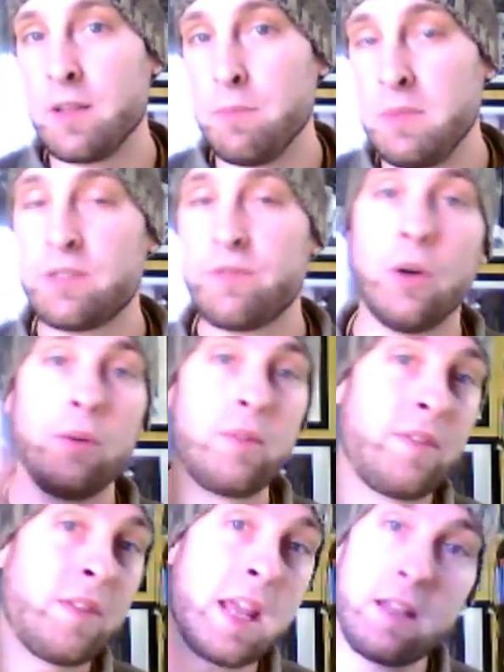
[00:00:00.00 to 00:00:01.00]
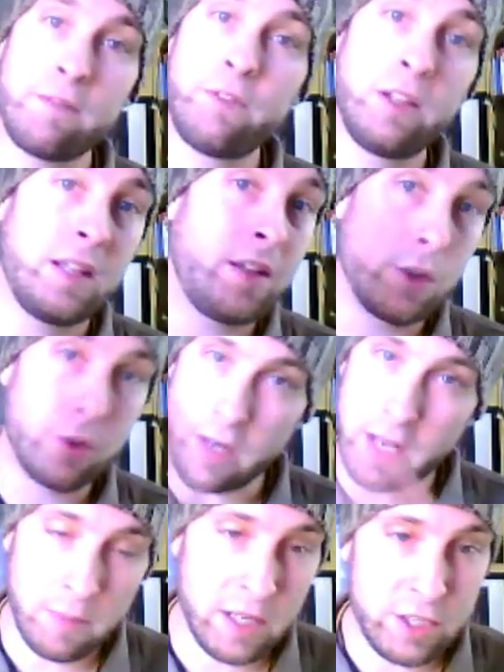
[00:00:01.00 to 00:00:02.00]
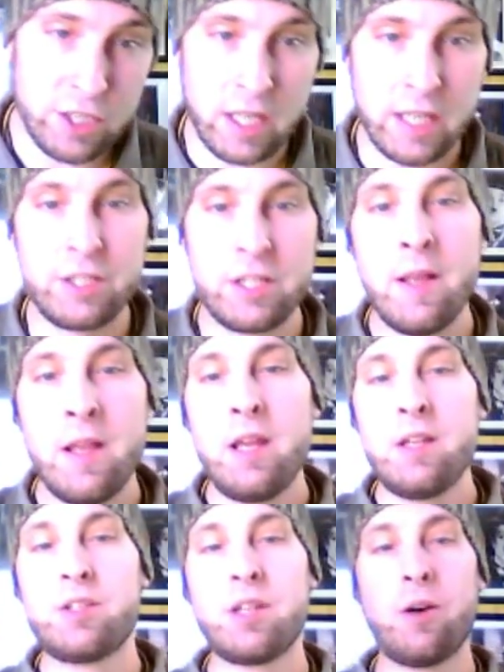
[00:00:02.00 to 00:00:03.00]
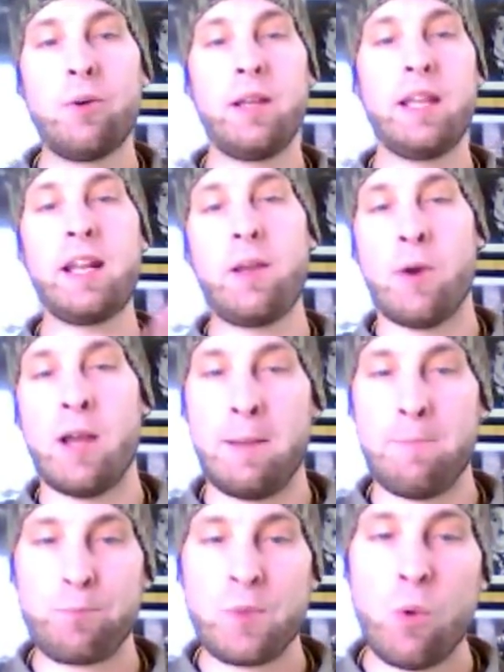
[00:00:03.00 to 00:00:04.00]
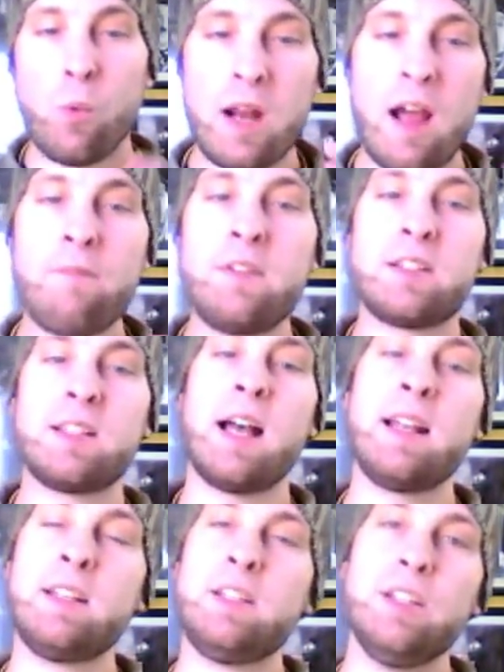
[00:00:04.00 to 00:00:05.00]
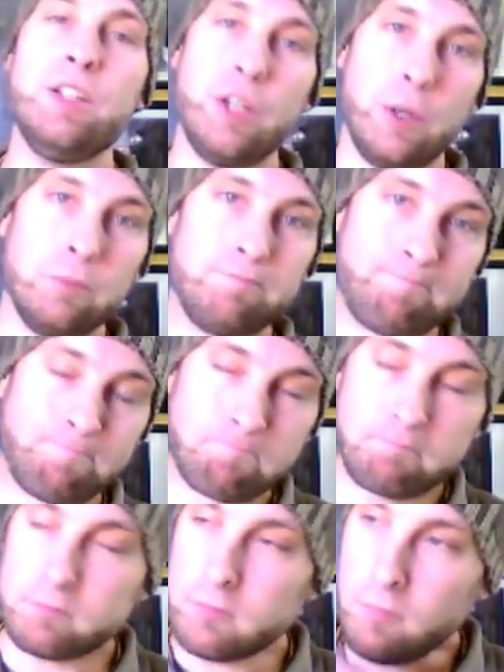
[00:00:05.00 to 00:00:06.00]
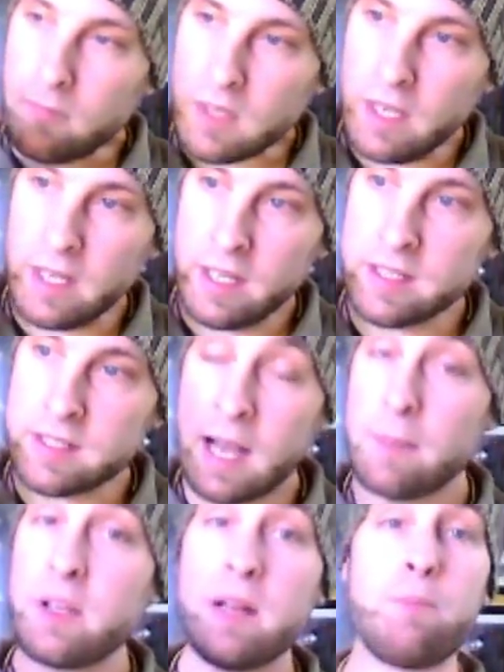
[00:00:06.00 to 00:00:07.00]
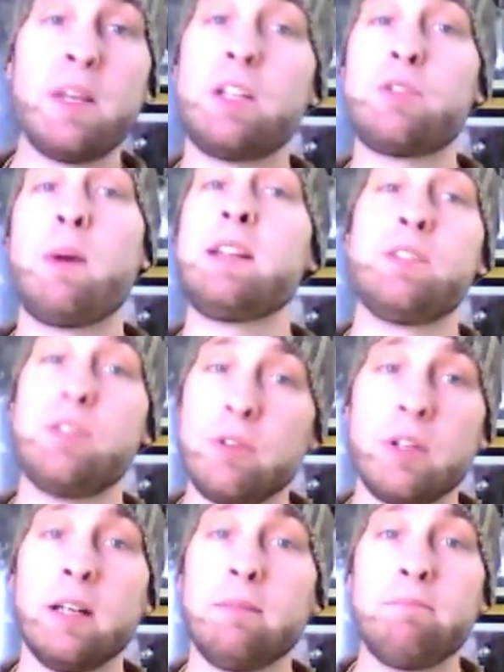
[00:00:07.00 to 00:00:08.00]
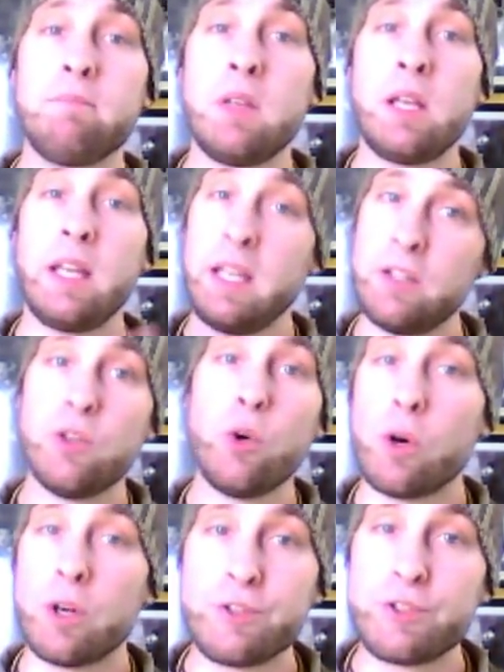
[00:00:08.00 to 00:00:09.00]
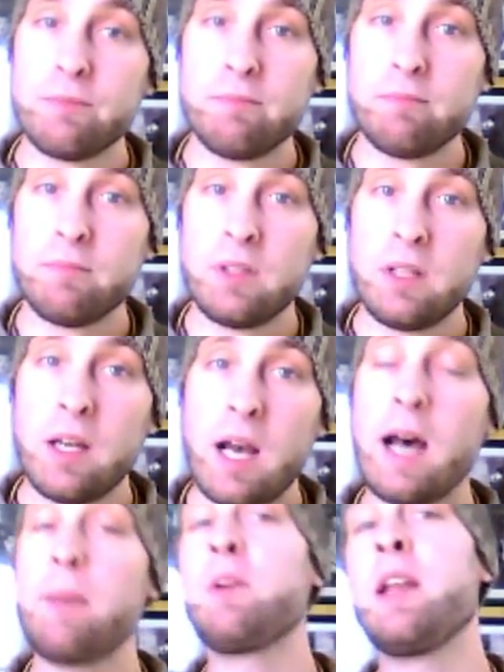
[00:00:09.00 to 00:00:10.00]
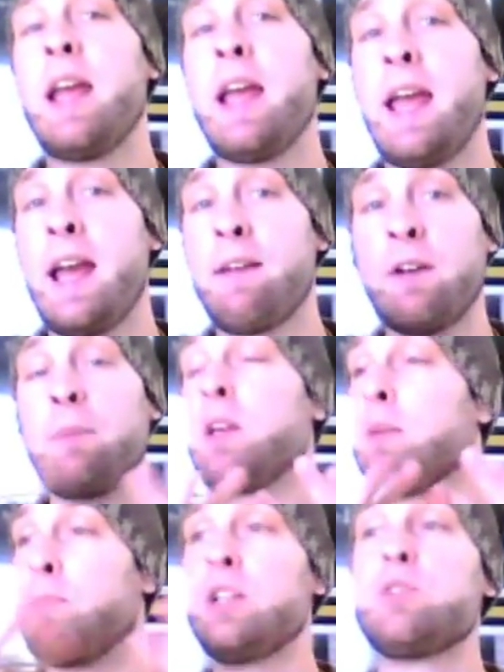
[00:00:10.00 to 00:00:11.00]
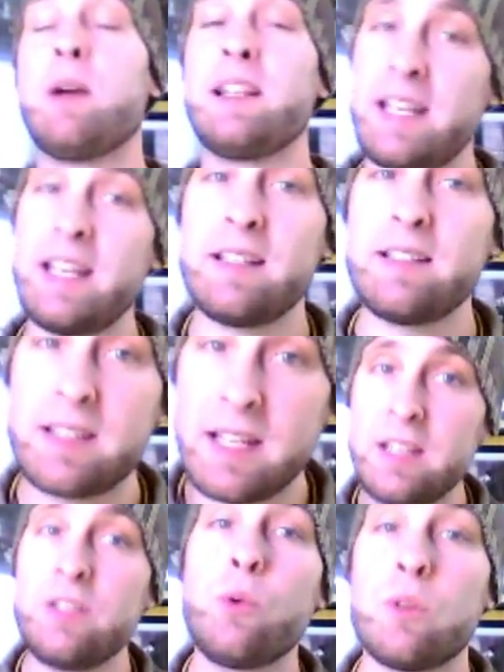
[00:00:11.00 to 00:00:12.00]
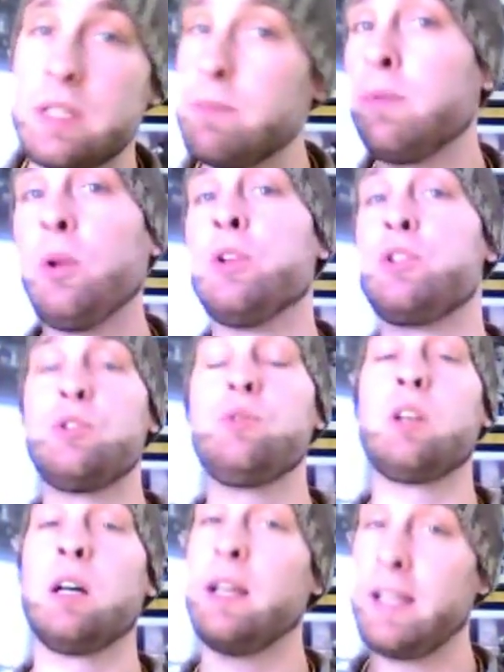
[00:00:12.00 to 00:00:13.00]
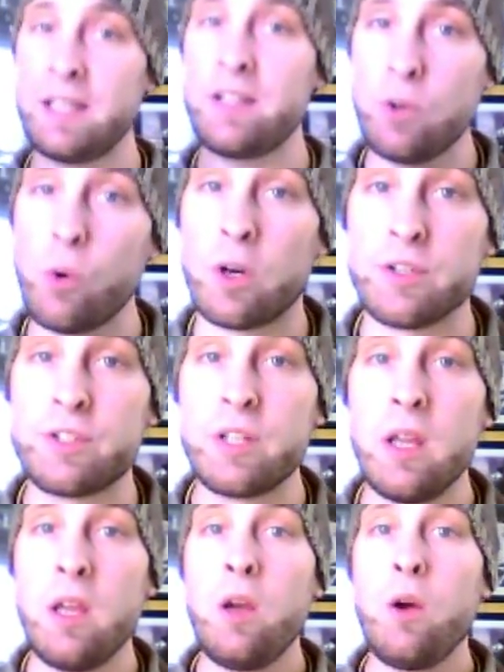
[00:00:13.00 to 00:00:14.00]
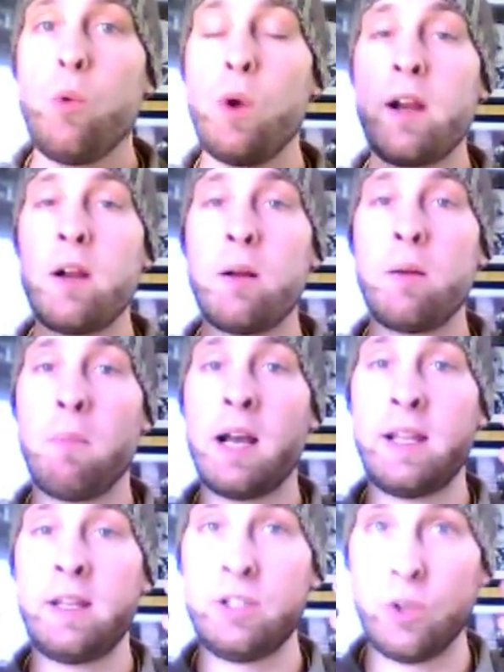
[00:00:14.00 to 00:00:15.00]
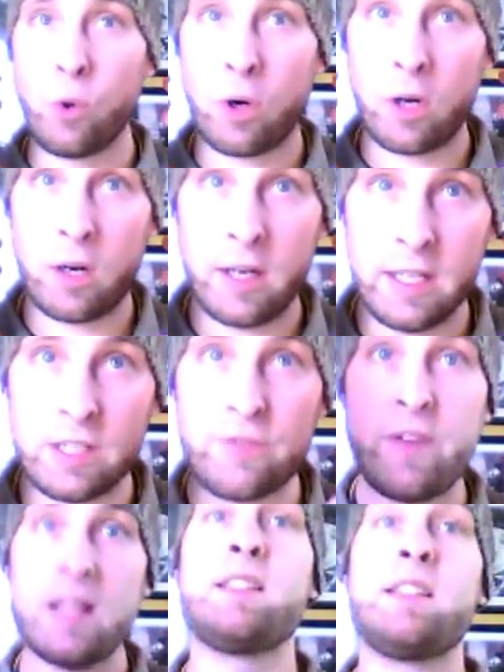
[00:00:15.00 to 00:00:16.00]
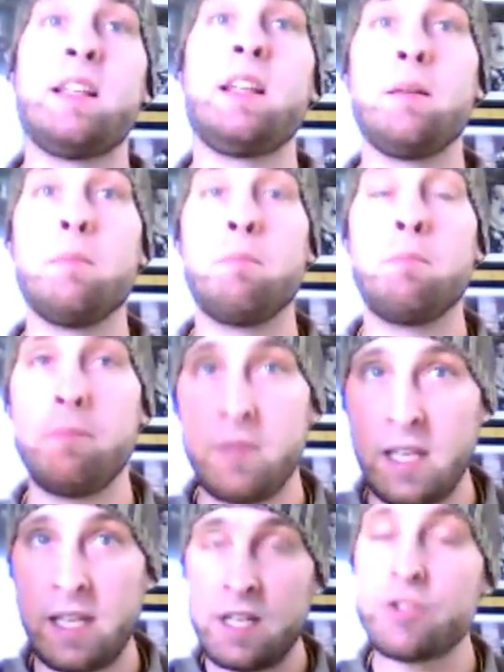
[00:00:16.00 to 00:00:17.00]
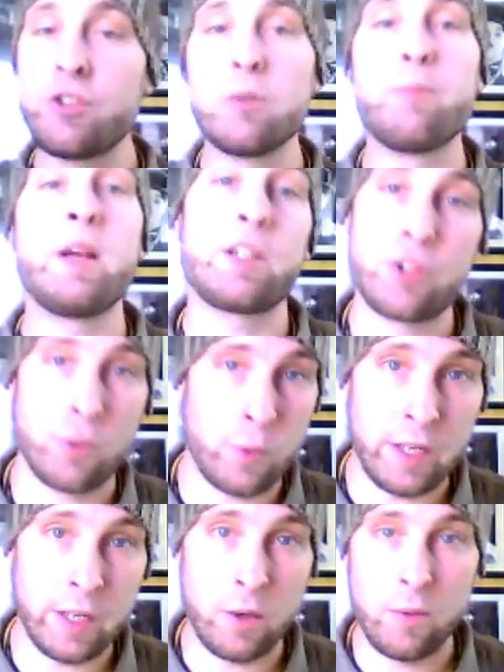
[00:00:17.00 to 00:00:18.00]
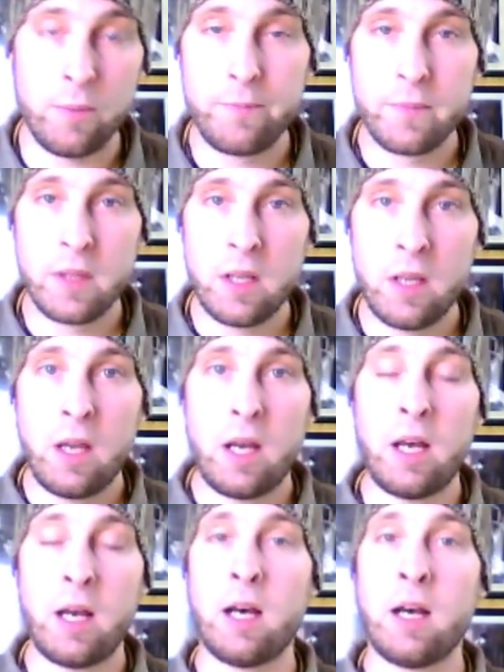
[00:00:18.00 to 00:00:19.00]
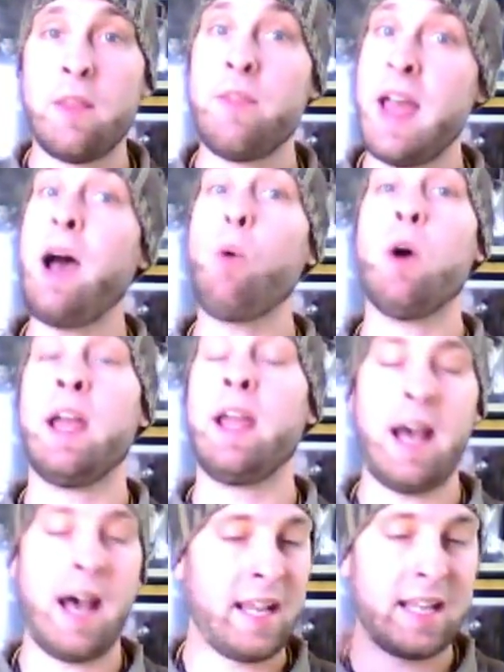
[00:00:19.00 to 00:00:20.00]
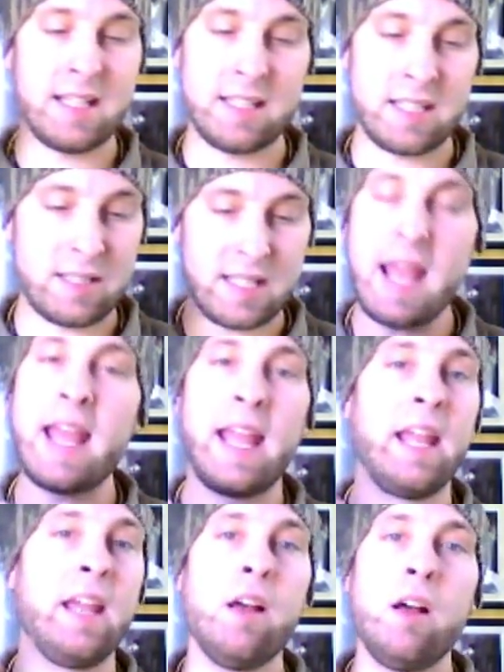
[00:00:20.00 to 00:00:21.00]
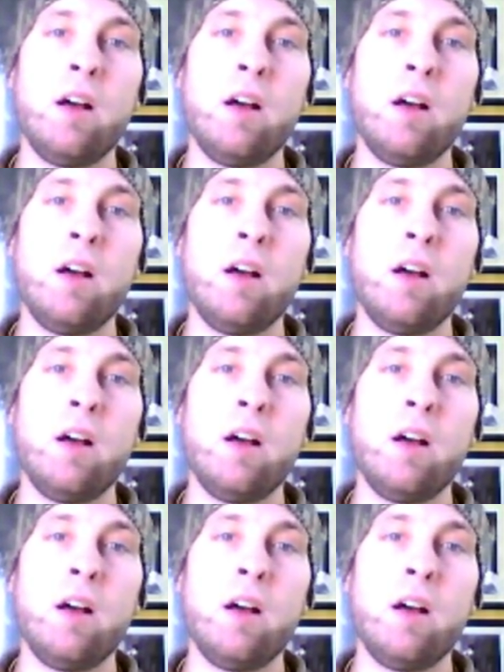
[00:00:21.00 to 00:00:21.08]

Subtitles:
of the mitzvot. Thankfully, you're not my judge. So anyway, what I've decided to do is I'm going to pitch my sukkah indoors. I'm gonna pitch my tents indoors and build a sukkah indoors where my door is facing the eastern picture window. That way I can stay